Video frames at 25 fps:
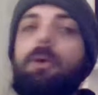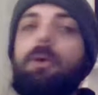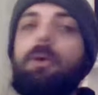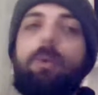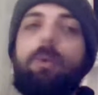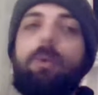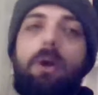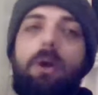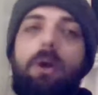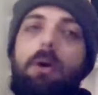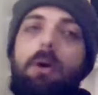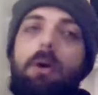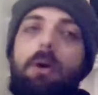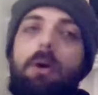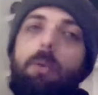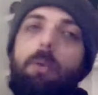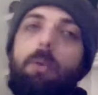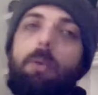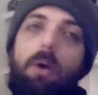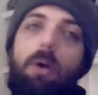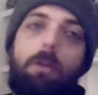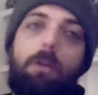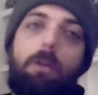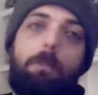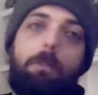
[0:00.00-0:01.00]
we all
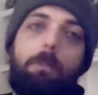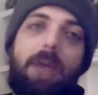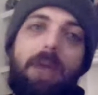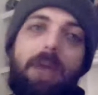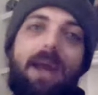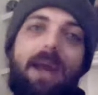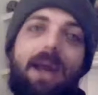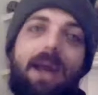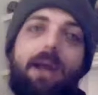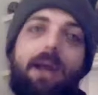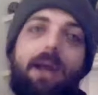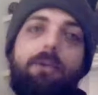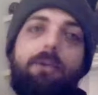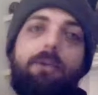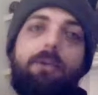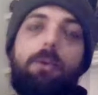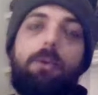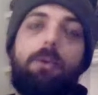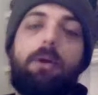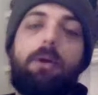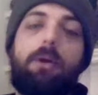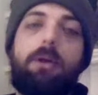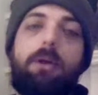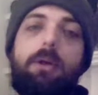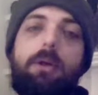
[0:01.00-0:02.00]
want badass
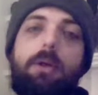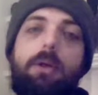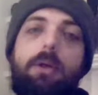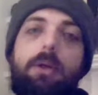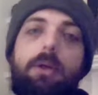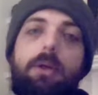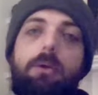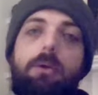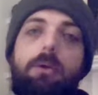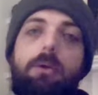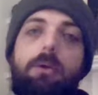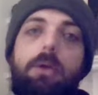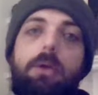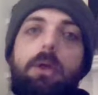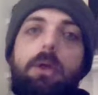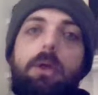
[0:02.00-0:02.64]
Ronda, you know?